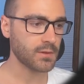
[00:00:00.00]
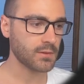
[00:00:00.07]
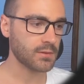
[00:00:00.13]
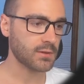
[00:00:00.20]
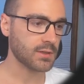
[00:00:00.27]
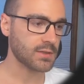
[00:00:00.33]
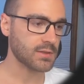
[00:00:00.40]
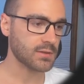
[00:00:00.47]

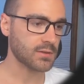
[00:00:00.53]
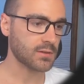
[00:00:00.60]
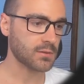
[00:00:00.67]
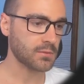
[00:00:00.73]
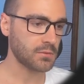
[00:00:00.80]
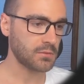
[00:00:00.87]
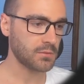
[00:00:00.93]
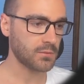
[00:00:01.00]
Okay, so
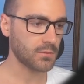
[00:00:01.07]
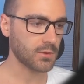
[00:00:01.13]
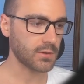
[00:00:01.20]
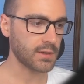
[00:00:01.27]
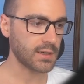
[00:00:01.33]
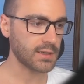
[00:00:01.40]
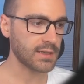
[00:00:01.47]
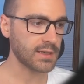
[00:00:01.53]
I'll run
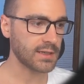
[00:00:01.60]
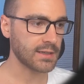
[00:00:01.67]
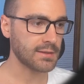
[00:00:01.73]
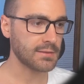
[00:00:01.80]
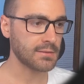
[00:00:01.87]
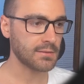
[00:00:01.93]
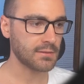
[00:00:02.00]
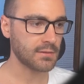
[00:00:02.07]
that again.